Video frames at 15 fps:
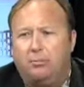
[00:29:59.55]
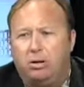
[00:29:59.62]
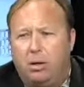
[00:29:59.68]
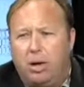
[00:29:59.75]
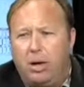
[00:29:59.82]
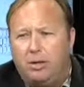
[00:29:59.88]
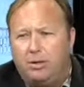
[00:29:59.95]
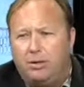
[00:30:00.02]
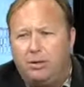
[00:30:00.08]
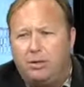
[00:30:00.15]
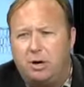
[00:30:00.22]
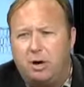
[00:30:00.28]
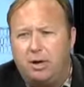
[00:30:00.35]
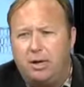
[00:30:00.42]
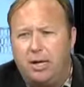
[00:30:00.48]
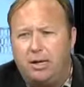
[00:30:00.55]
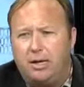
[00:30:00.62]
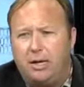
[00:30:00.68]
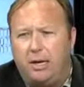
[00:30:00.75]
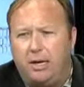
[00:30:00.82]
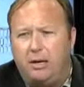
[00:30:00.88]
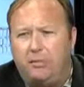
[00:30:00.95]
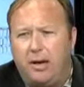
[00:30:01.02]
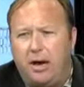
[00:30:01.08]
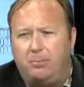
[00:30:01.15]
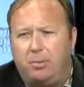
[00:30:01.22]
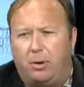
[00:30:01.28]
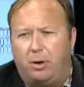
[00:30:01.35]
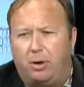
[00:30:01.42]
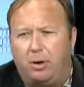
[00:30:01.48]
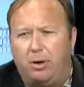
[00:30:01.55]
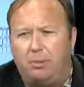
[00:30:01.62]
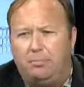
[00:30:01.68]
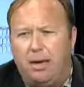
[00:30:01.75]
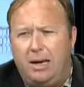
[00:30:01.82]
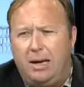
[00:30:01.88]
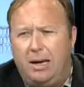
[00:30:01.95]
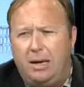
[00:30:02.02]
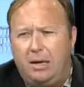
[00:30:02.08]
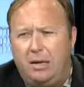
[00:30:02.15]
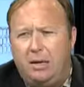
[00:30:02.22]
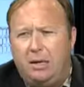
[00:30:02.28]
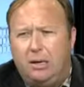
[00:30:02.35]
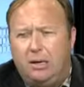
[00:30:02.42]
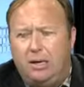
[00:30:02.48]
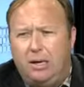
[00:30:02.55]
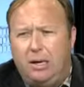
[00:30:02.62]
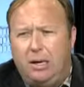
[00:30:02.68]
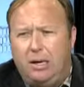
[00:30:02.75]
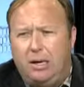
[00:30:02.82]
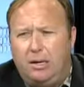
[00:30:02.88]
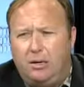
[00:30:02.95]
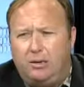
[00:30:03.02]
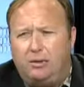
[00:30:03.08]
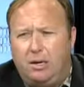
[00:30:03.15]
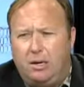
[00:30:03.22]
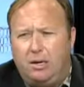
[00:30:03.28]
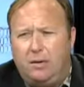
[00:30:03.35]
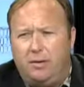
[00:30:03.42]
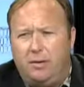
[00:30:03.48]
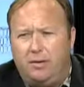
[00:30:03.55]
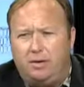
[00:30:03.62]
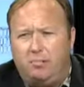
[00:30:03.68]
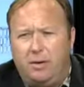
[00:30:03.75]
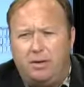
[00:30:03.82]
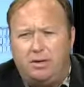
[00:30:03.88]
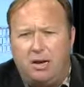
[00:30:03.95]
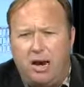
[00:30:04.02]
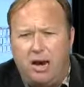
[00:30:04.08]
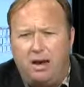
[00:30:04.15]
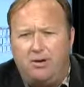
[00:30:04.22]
plunge starting at the end of April, early May, And he'll tell you that he's a month and a